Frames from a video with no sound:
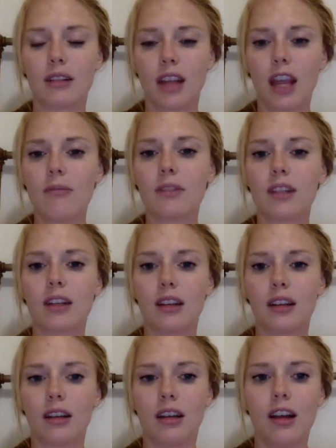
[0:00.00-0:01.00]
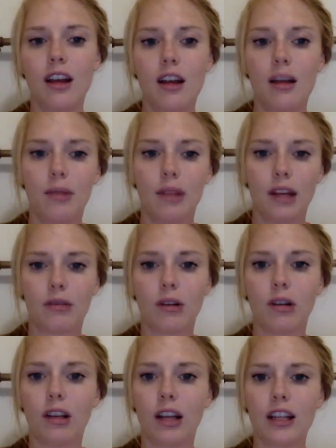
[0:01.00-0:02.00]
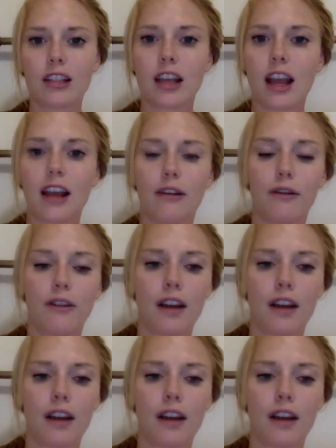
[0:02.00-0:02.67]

came to play a role in his life.